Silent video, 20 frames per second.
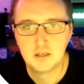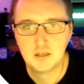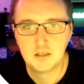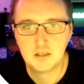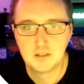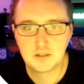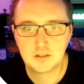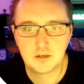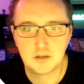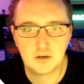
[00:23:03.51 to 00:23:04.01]

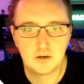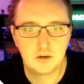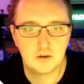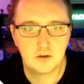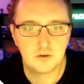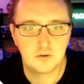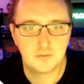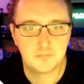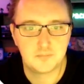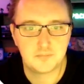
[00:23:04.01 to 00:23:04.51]
So
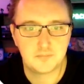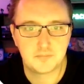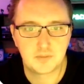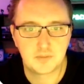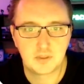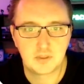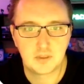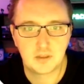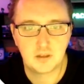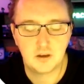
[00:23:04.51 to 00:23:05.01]

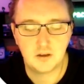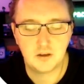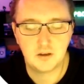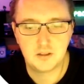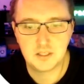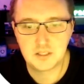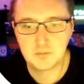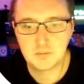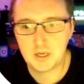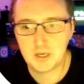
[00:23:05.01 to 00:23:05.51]
on
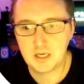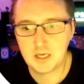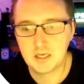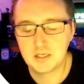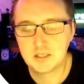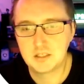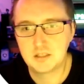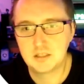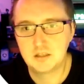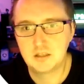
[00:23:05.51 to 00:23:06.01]
this
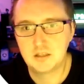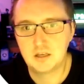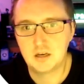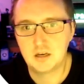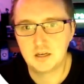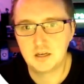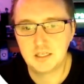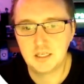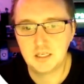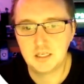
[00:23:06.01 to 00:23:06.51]
page, the
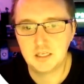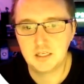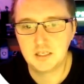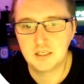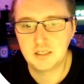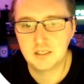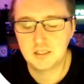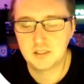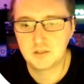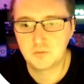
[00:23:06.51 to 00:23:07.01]
idea
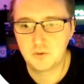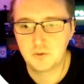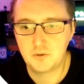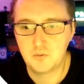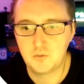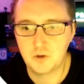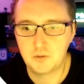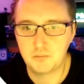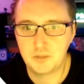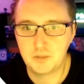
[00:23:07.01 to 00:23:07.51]
is we
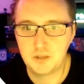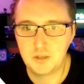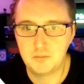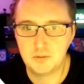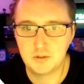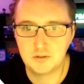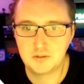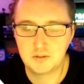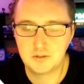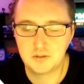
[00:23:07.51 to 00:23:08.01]
want
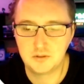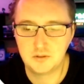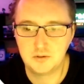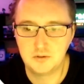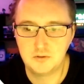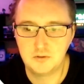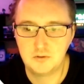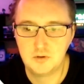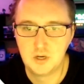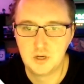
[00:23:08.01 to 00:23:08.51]
people
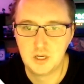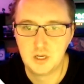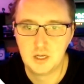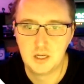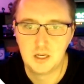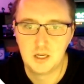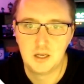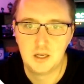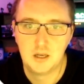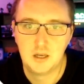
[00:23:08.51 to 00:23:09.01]
to
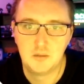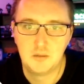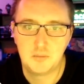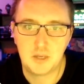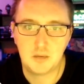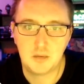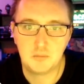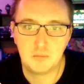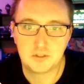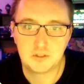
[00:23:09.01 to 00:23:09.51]
be
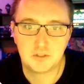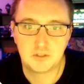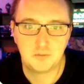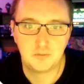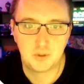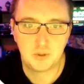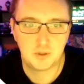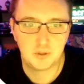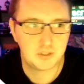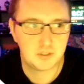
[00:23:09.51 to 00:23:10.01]
able to
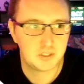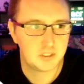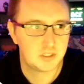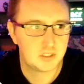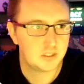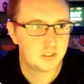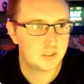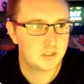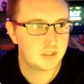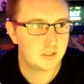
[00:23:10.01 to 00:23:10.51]
purchase
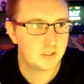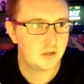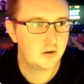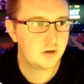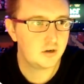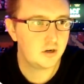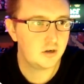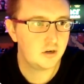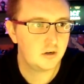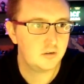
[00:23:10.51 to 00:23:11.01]
this
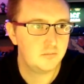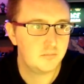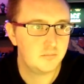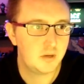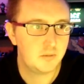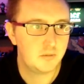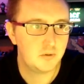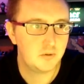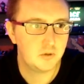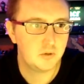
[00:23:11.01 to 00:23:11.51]
logo.
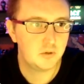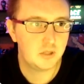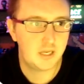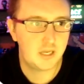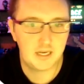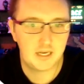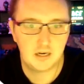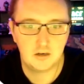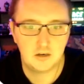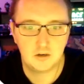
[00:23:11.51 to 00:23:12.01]
Maybe we'll
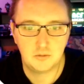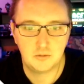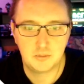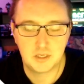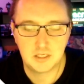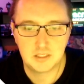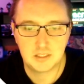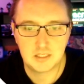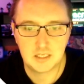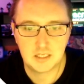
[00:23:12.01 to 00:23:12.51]
add a little bit
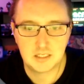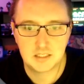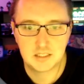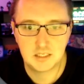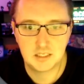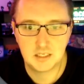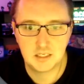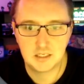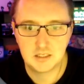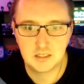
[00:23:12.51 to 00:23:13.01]
of text
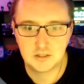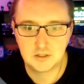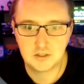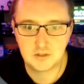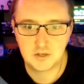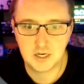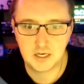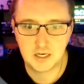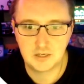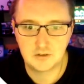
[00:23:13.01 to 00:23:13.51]
here, just
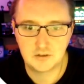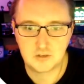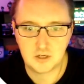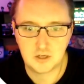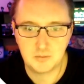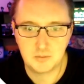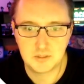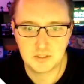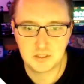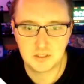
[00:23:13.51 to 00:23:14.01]
drag and
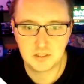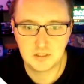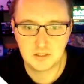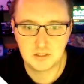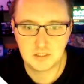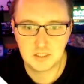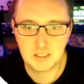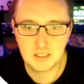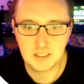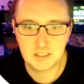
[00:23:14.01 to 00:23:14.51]
drop. As you can
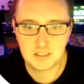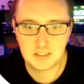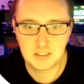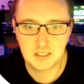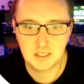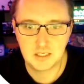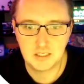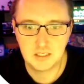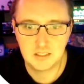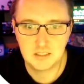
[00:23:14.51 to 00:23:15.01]
see, it's
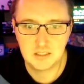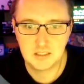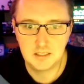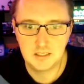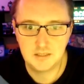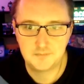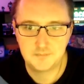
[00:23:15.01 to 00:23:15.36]
that easy.